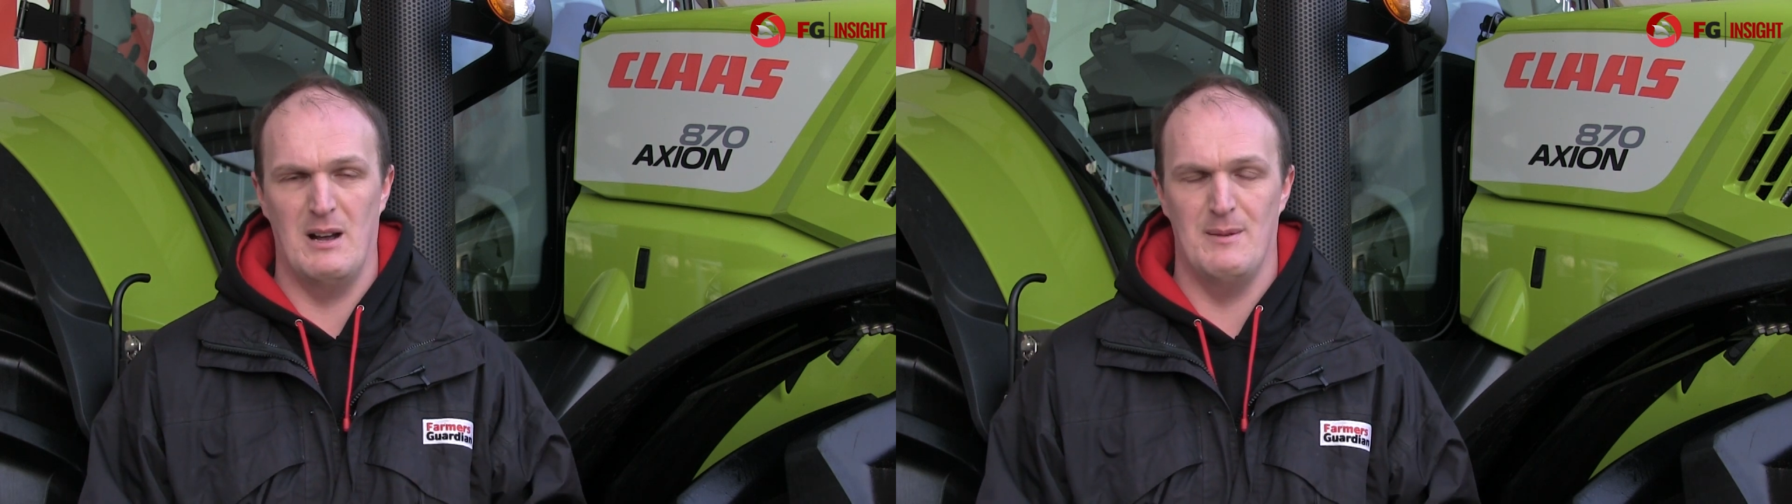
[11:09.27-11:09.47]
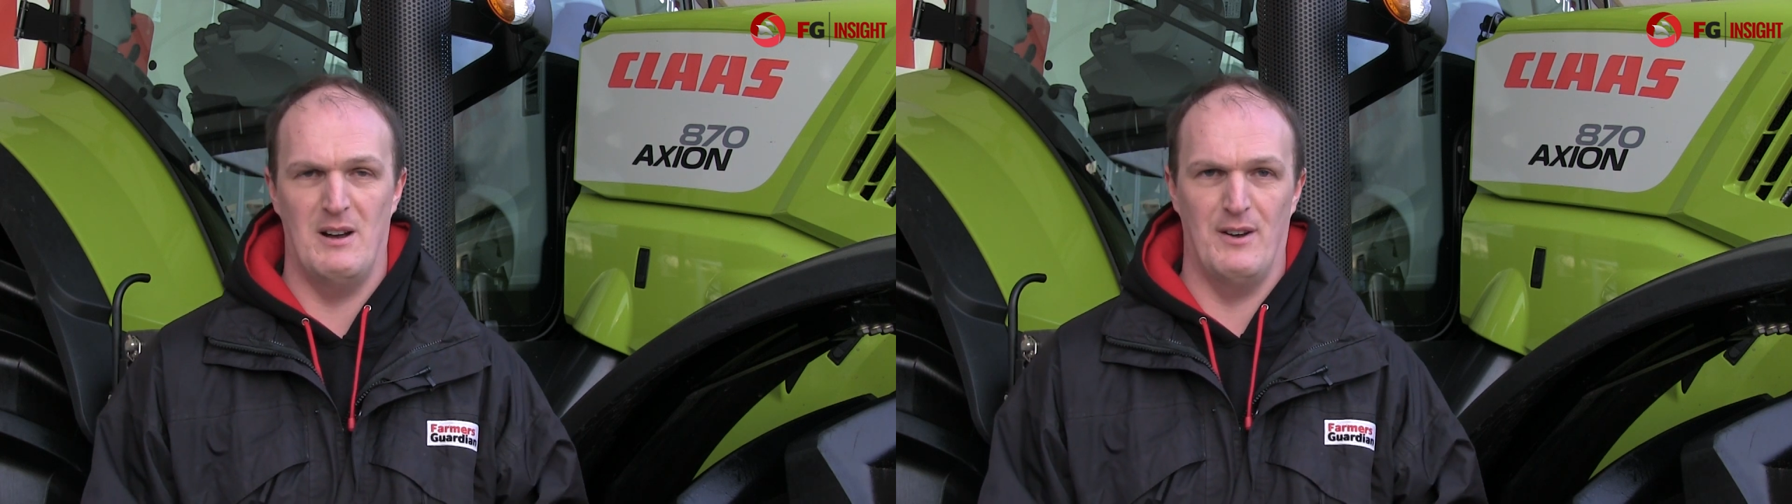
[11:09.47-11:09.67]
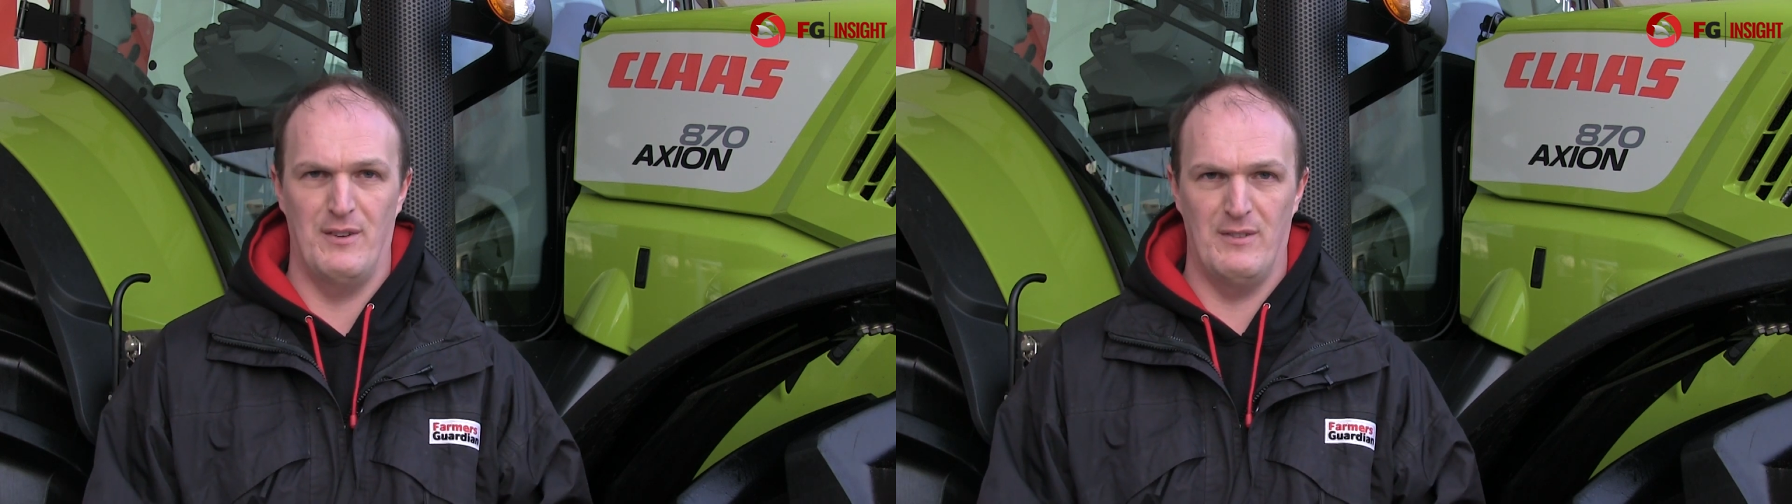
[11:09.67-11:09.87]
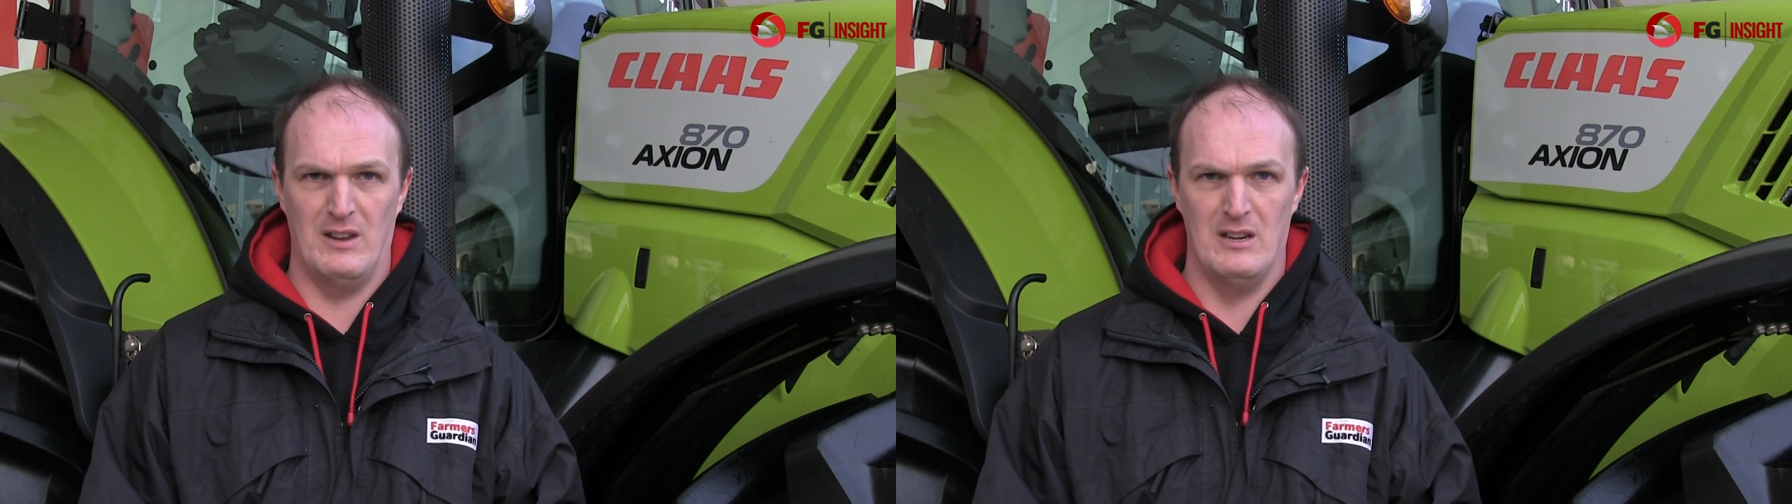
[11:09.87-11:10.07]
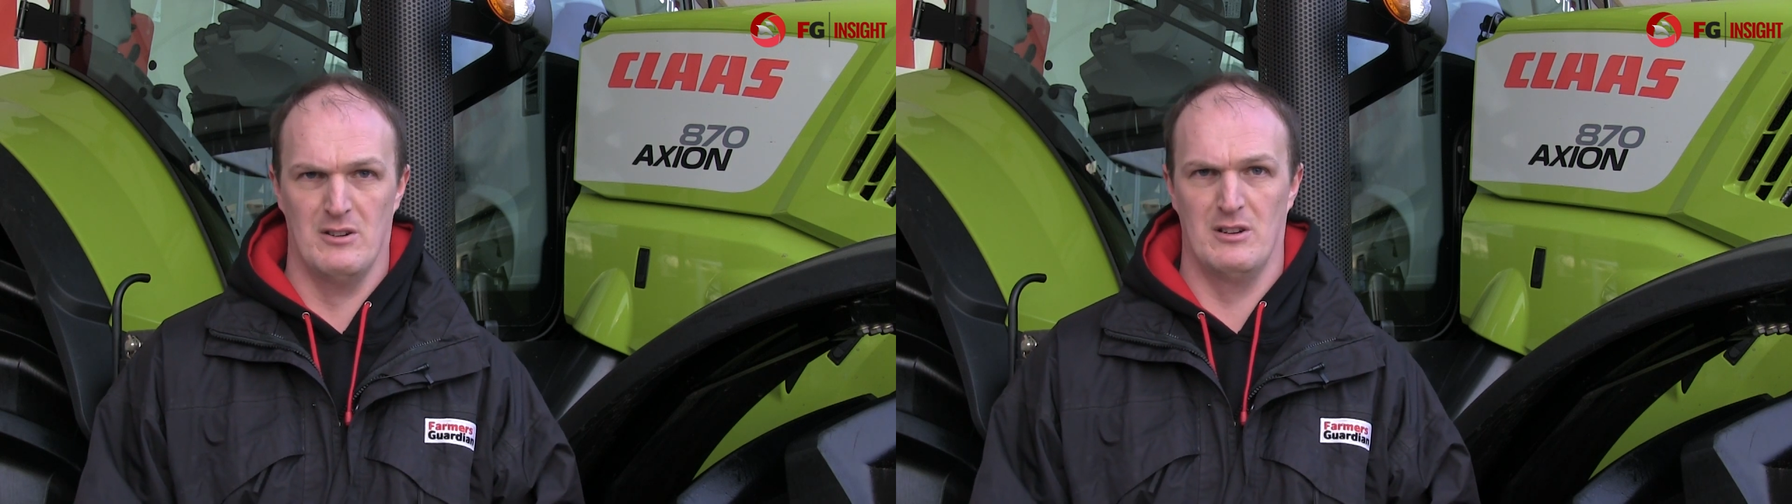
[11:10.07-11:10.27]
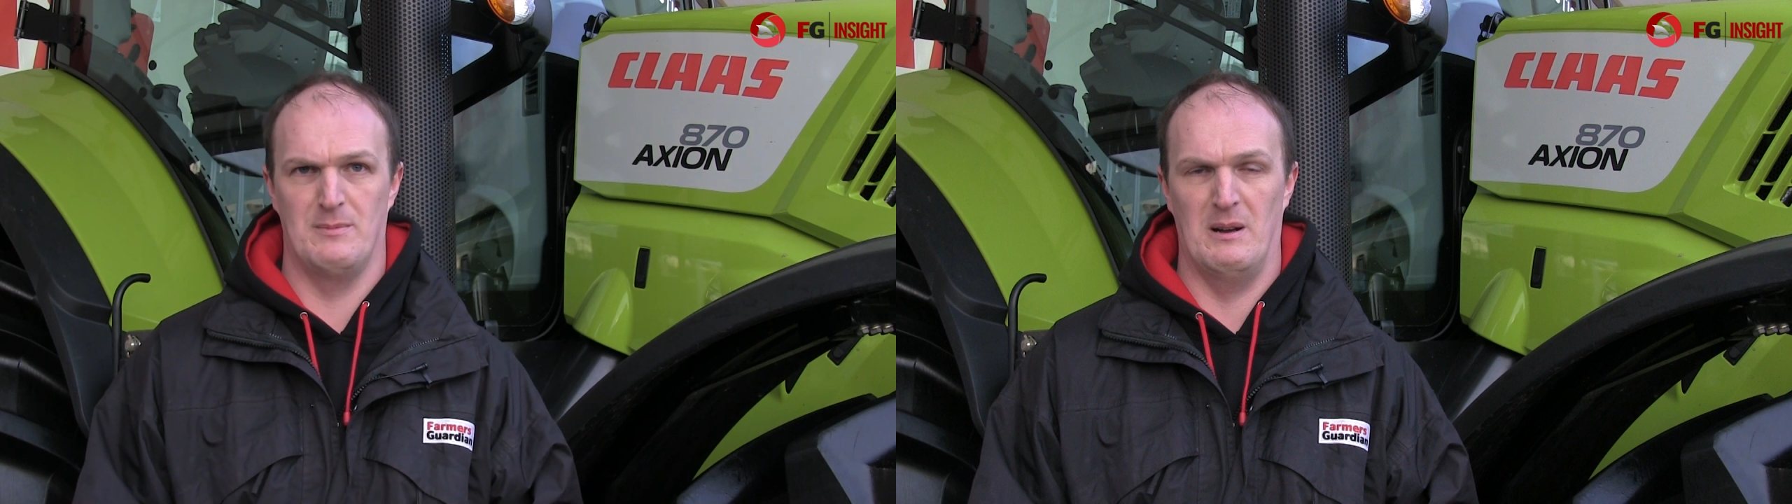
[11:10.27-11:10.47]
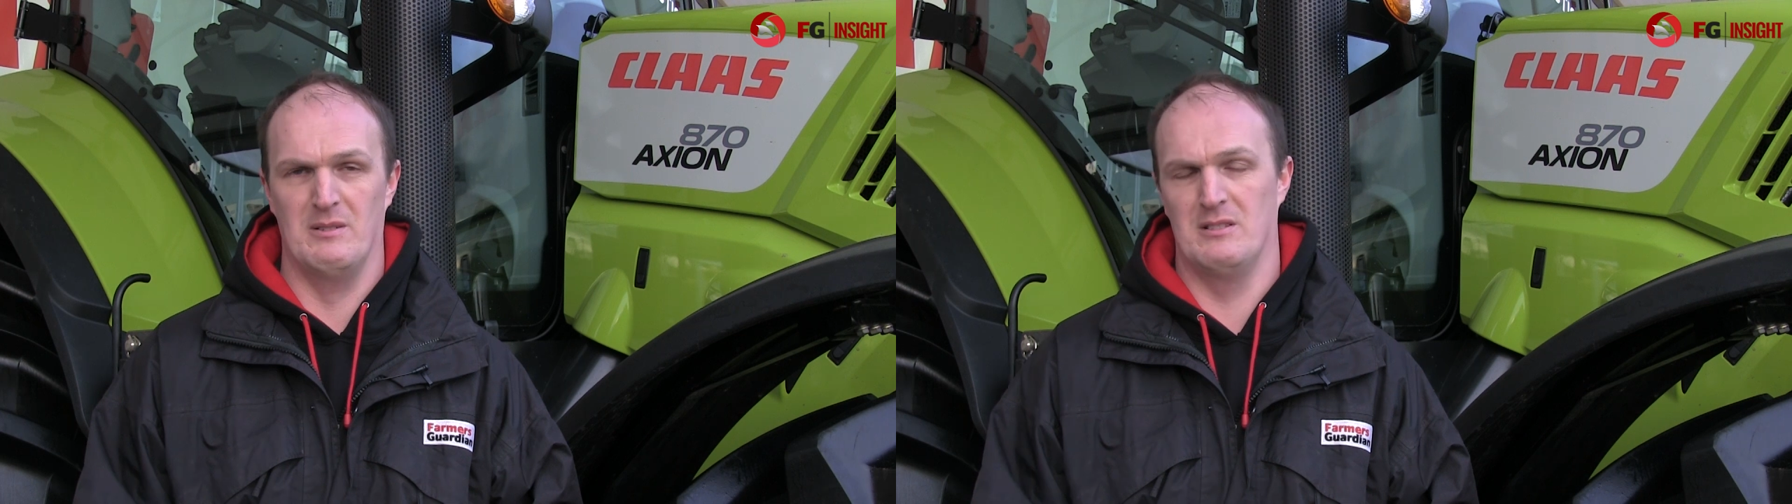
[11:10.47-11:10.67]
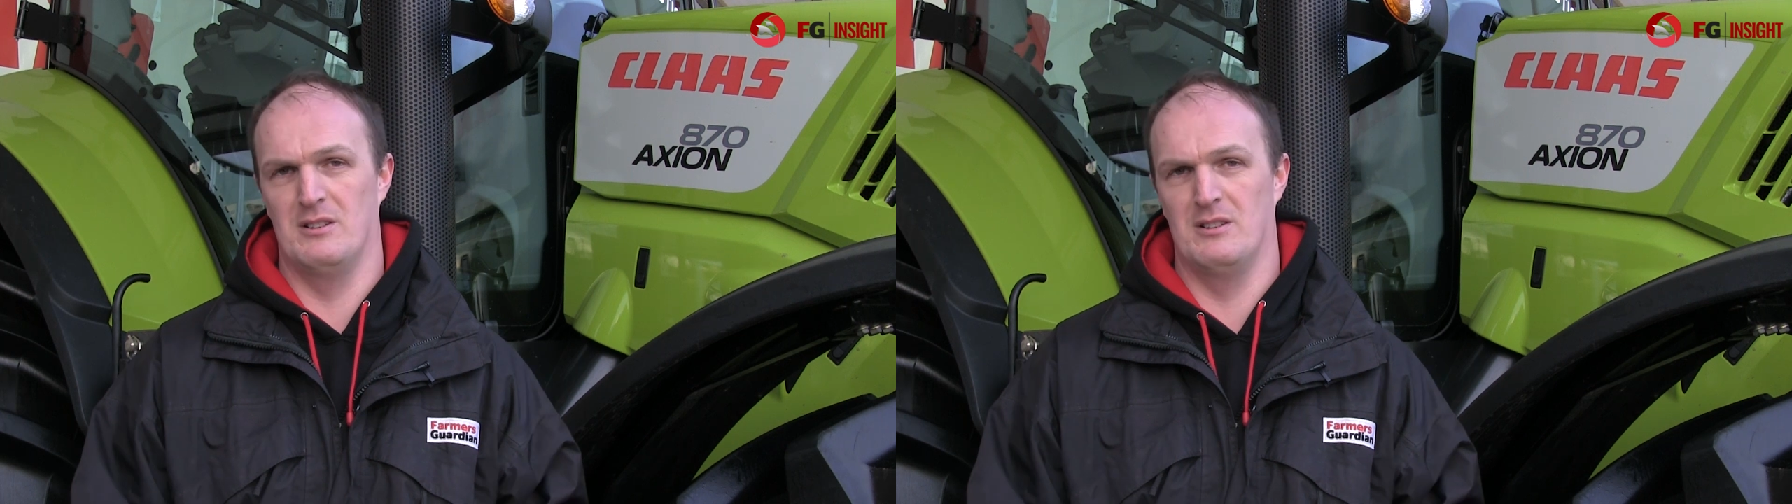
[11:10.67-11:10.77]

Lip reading: by about 15 horsepower.